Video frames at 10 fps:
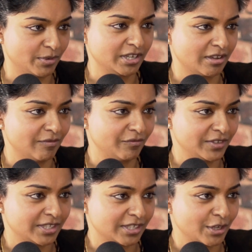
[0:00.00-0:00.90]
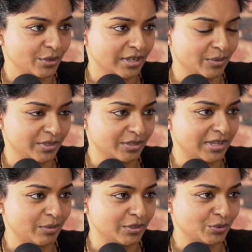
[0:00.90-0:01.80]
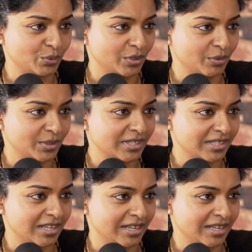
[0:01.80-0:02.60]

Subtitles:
my comfort zone. That was all I was